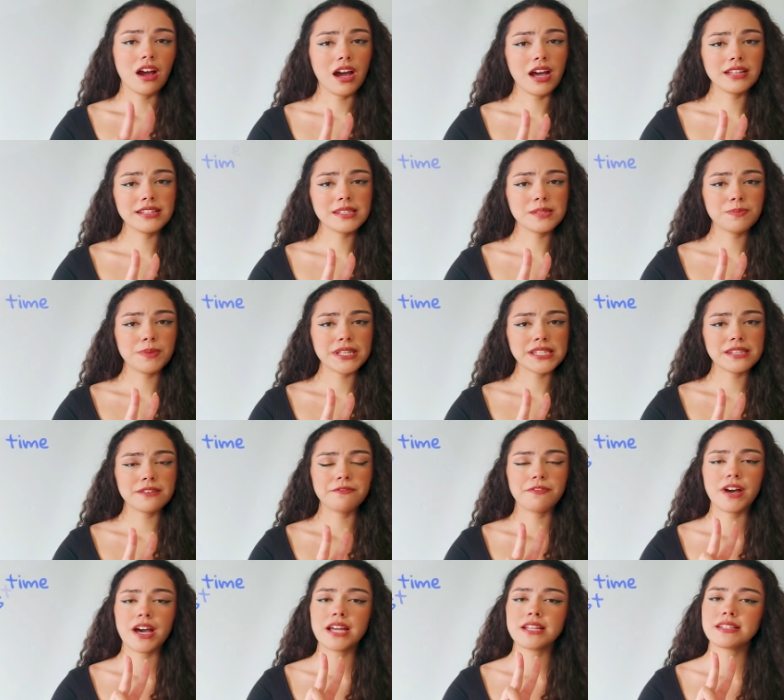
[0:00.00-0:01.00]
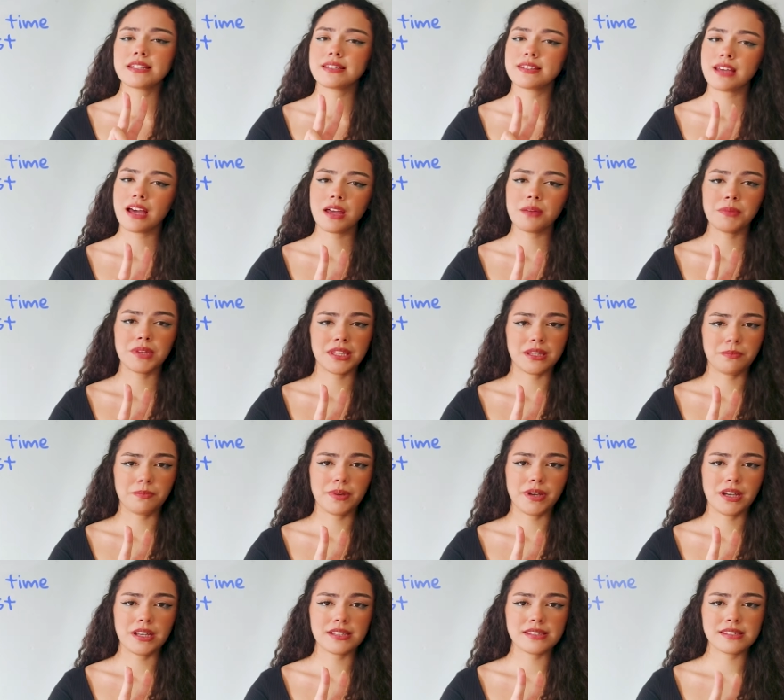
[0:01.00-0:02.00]
Unspecified time in the
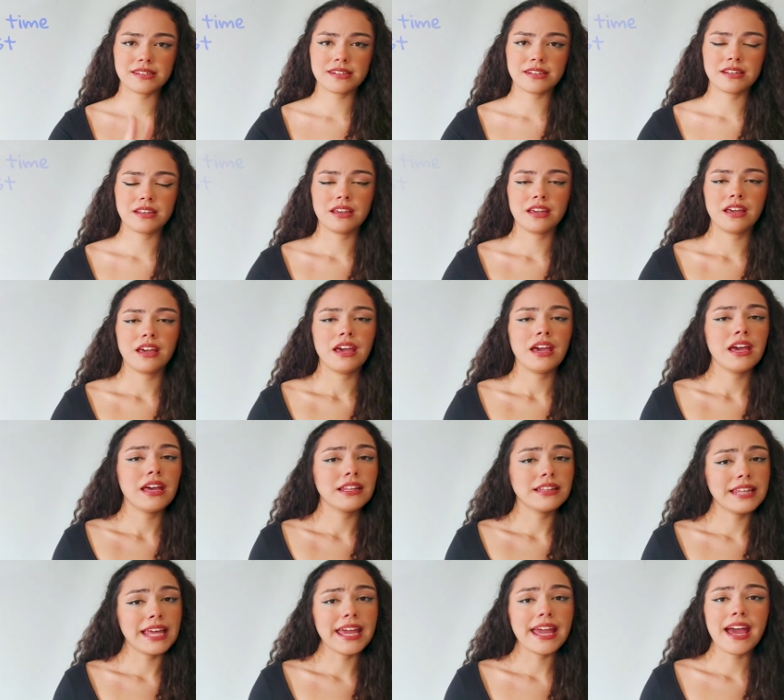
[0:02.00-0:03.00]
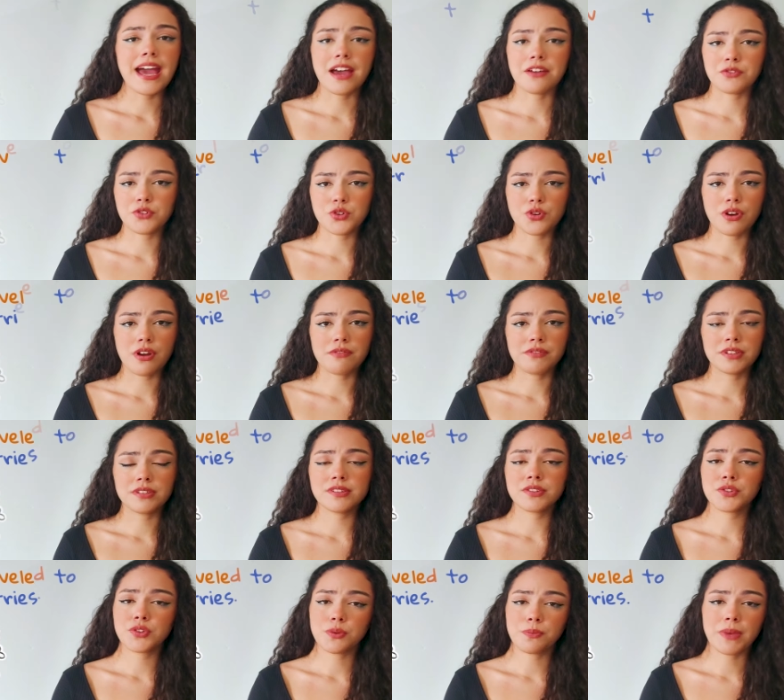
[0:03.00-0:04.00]
past. They have
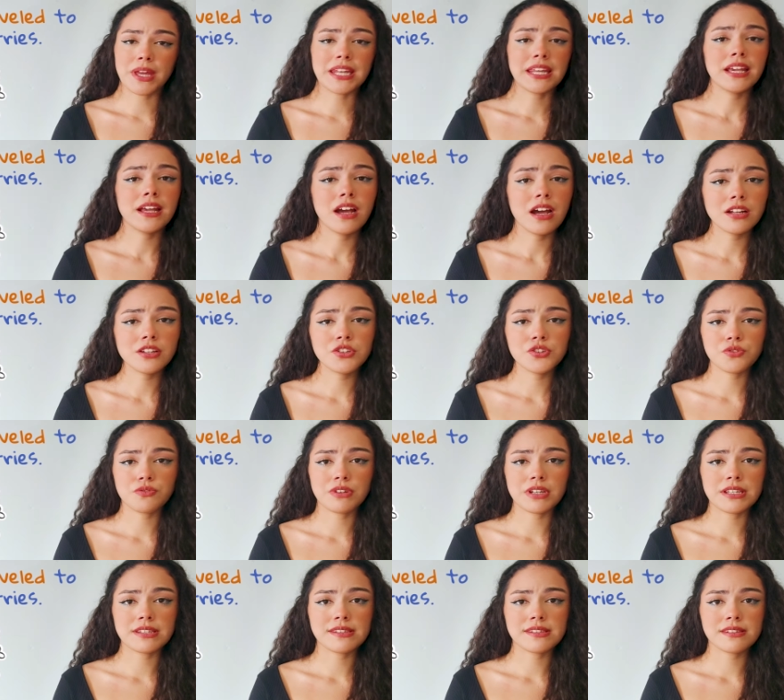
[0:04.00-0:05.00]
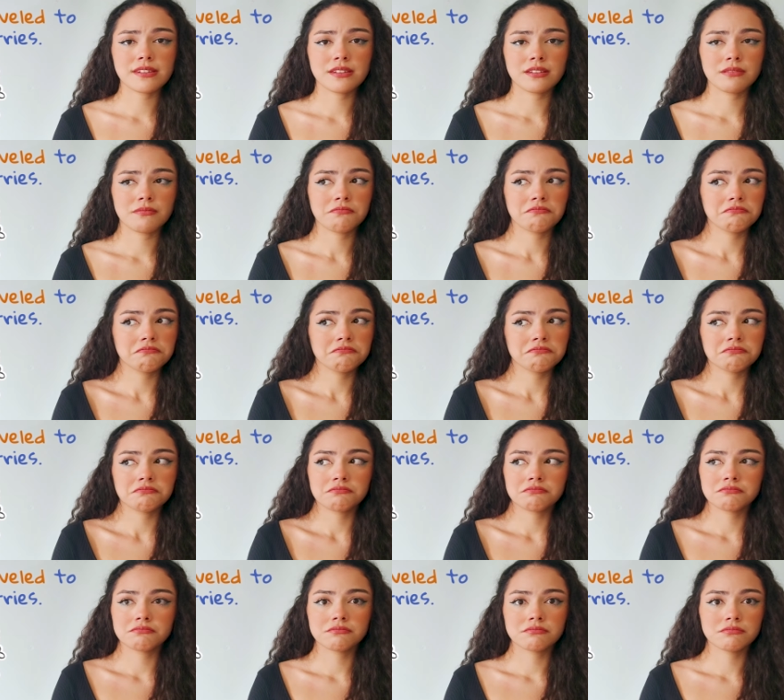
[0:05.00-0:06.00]
traveled to many countries.
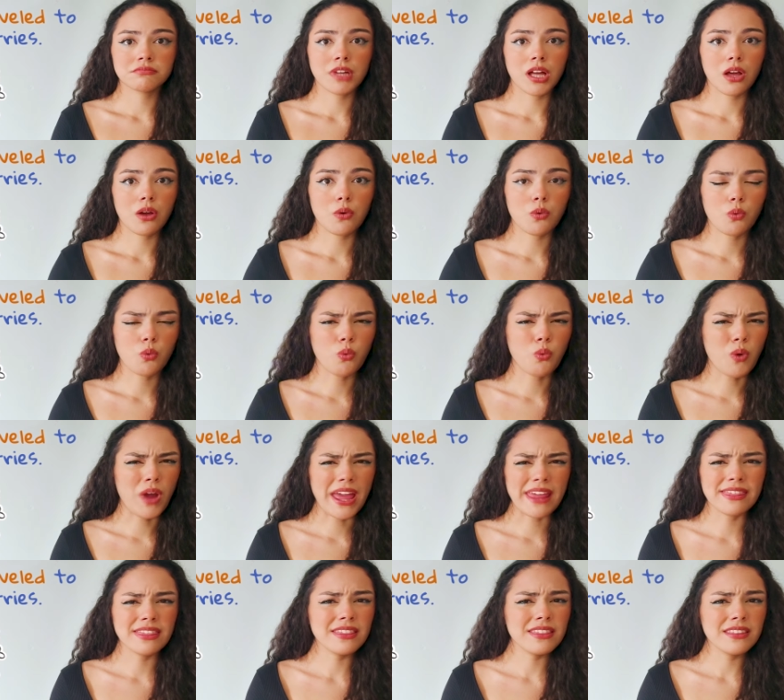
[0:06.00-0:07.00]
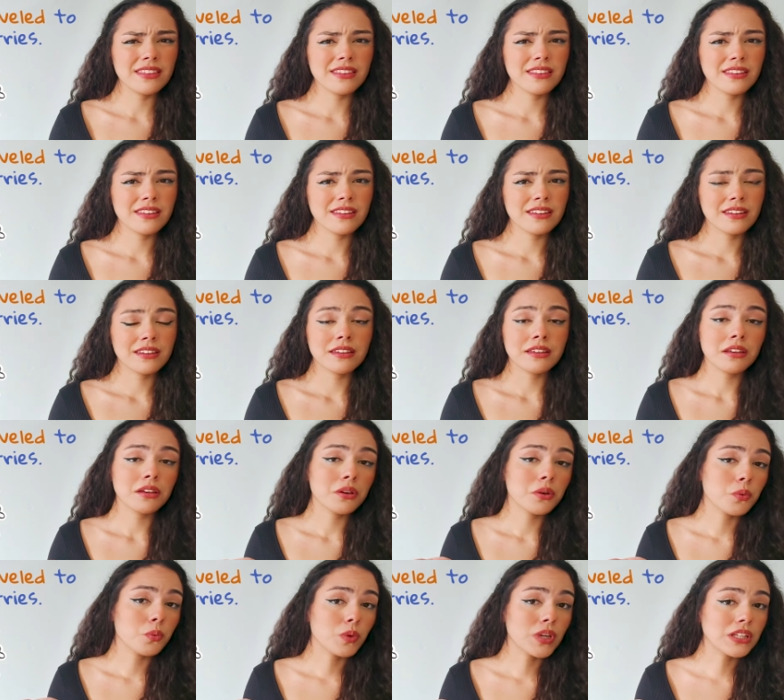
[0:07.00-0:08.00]
When?
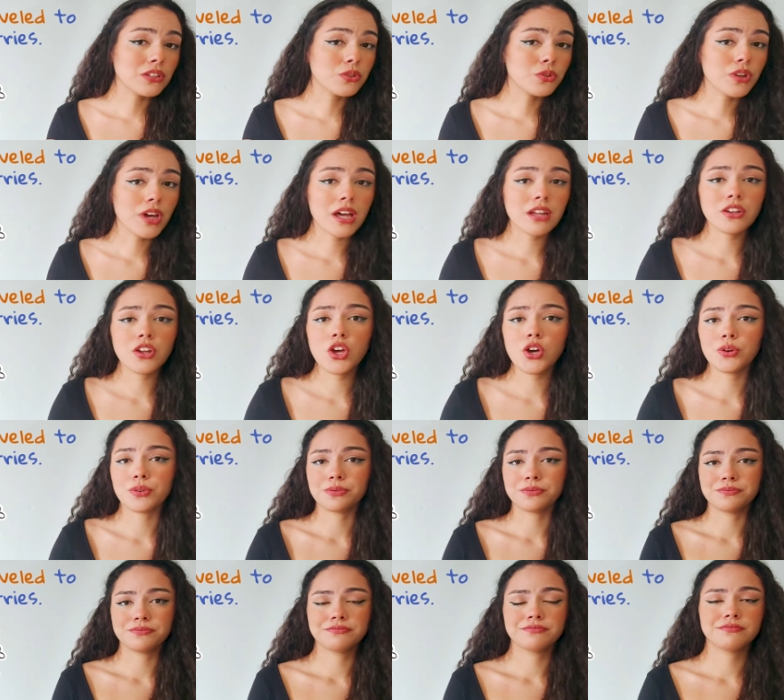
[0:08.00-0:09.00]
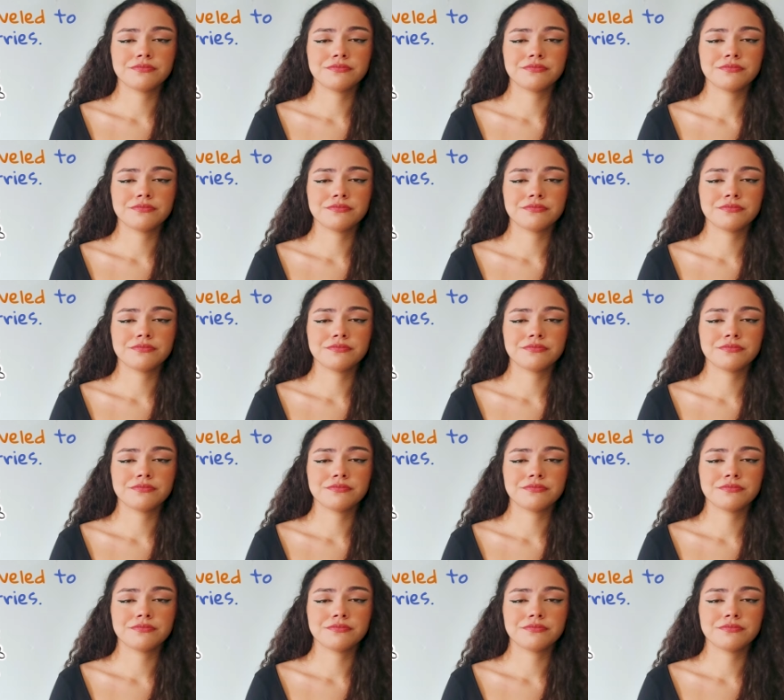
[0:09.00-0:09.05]
We do not know.